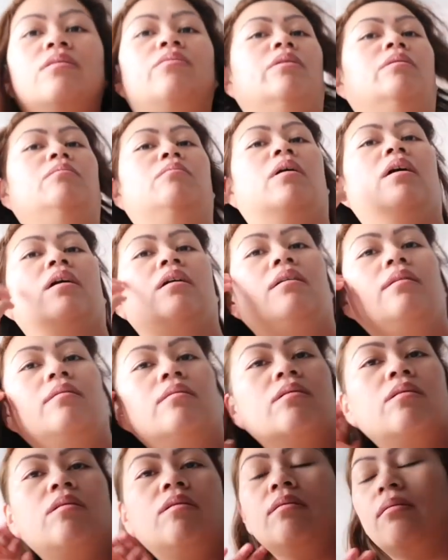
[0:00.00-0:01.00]
with my
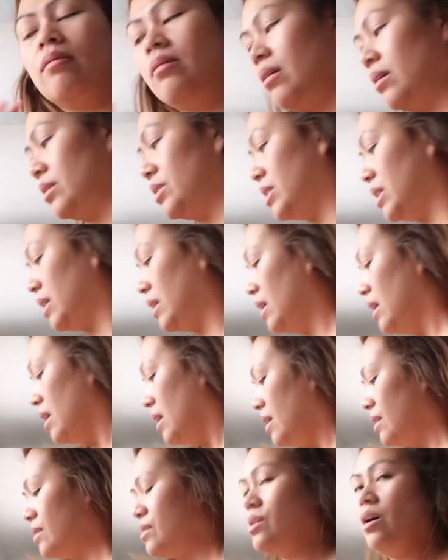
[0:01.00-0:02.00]
look, oh goshy.
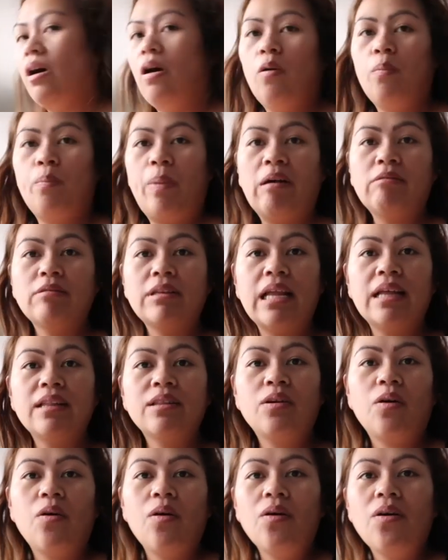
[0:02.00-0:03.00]
So,
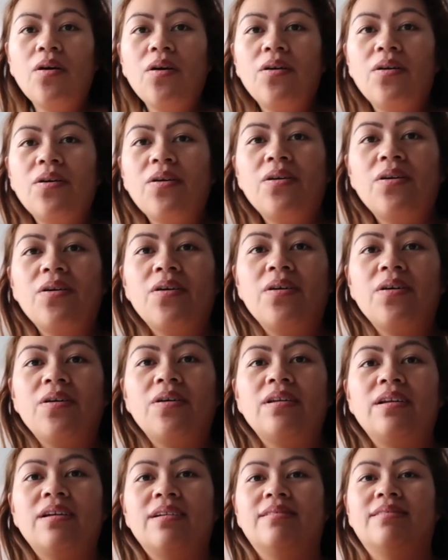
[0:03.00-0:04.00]
Poundland
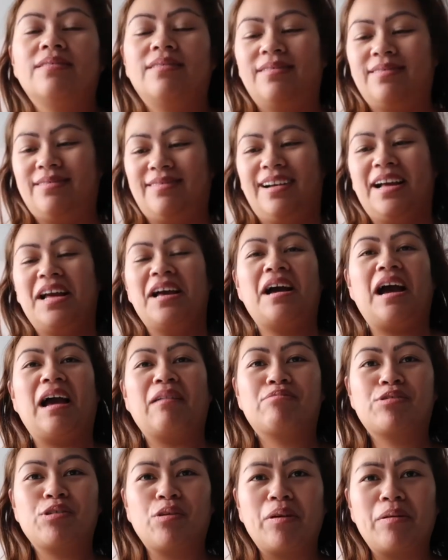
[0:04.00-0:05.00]
haul!
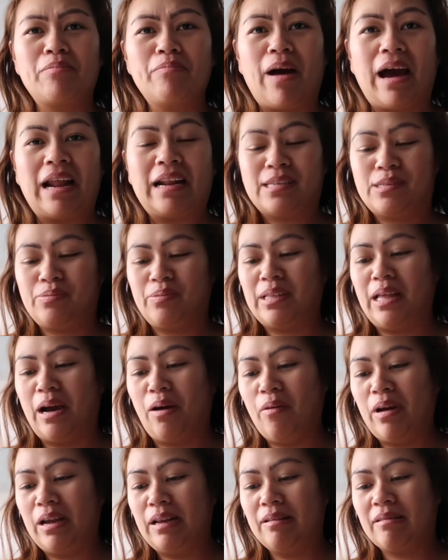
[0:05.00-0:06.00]
I'm so embarrassed with
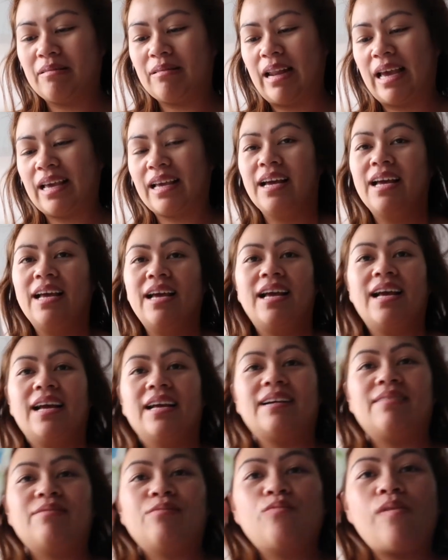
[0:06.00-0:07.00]
how I look like.
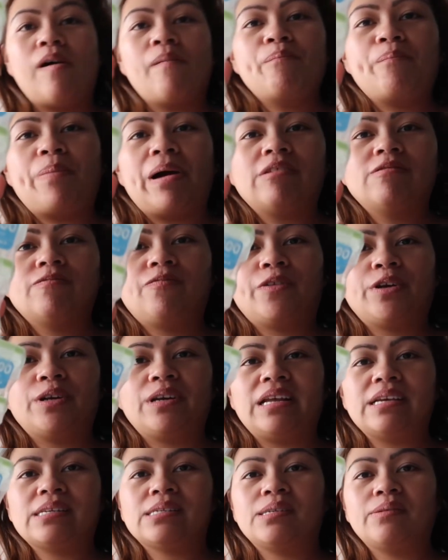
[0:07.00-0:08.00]
1 pound for
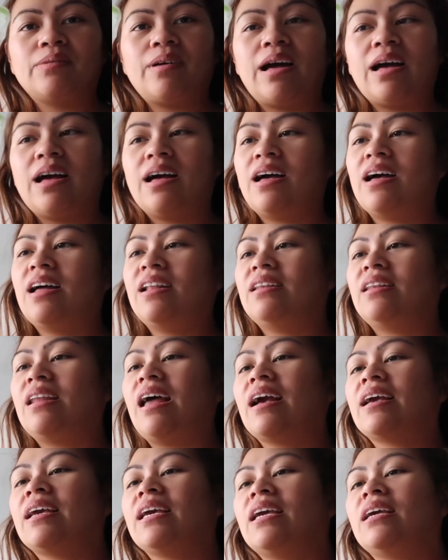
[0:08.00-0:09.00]
this one.
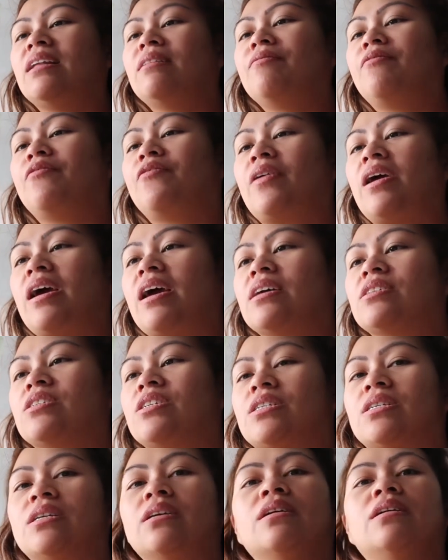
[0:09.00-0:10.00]
Lock in
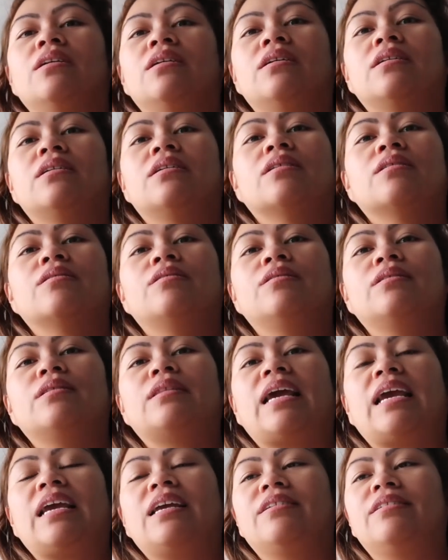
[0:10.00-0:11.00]
fresh
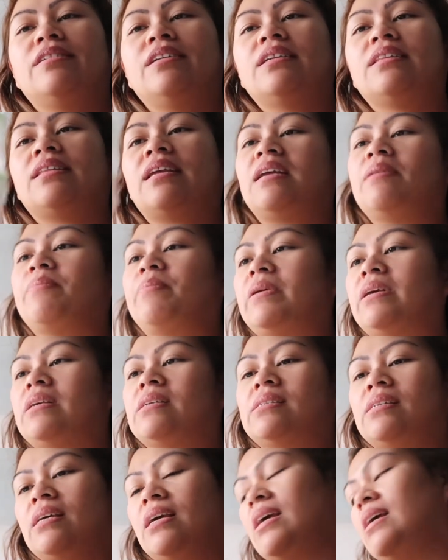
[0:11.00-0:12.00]
container. 3
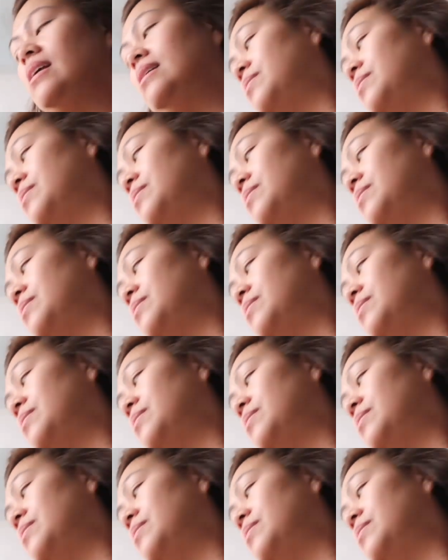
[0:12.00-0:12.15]
pieces